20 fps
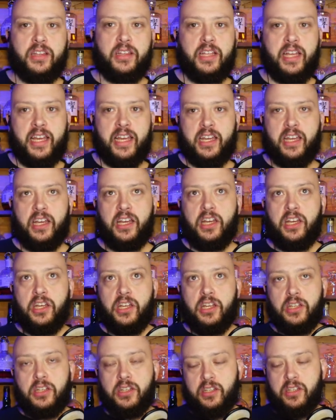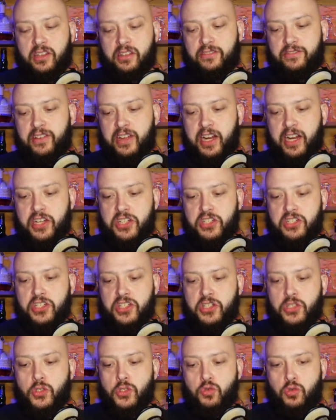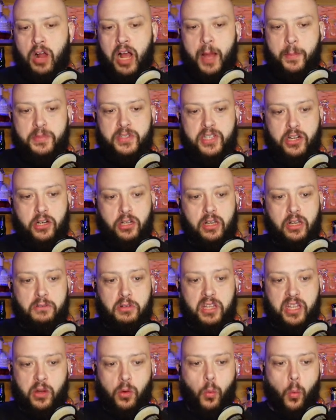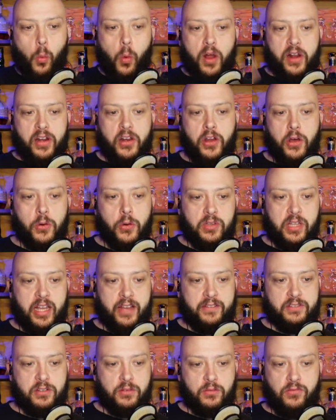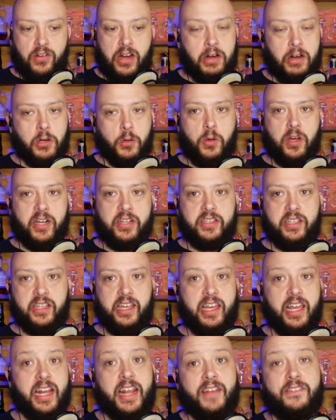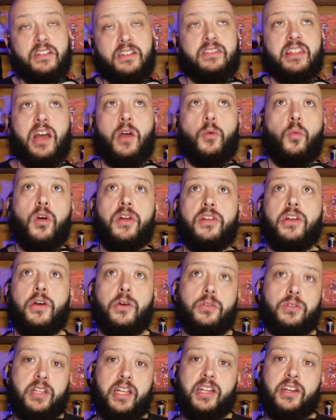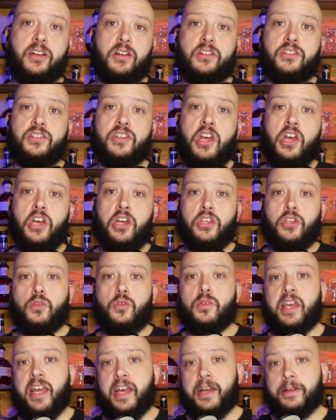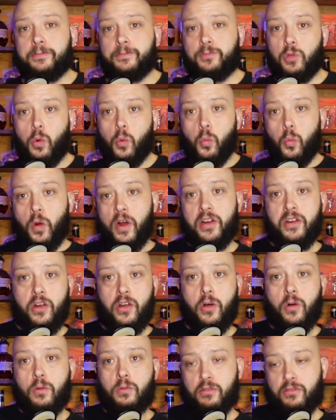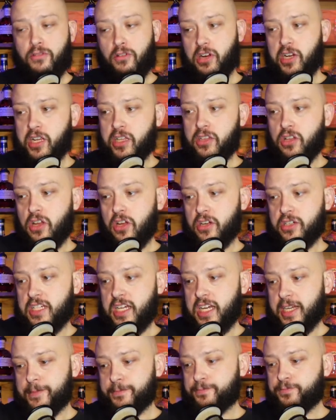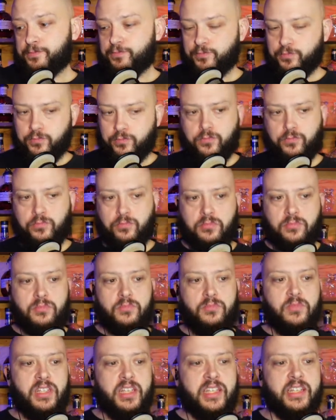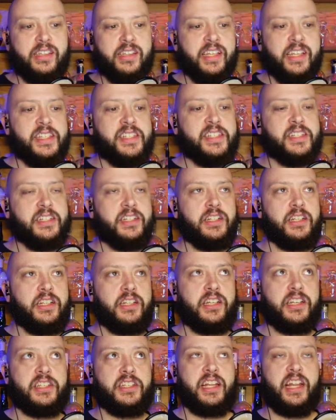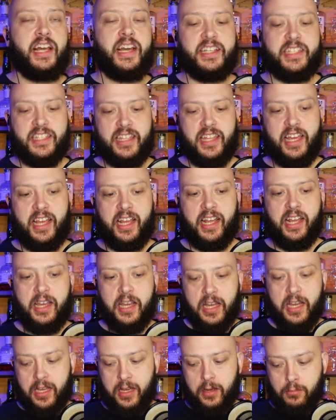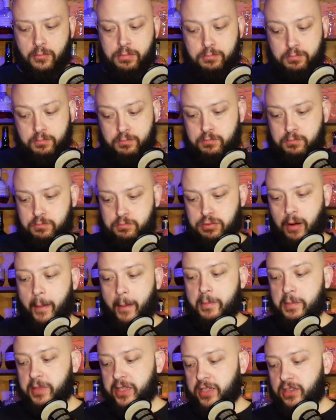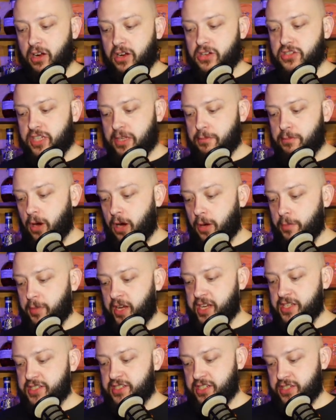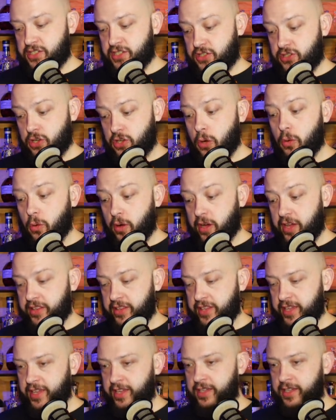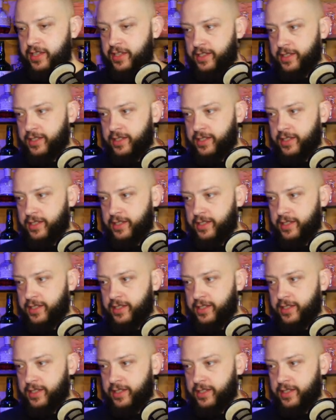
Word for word: like the finish just drops and you're left with like one note left very quickly. And even if that one note lingers, you get one note for a long time. This does a nice thing, probably largely in part because it is so oily,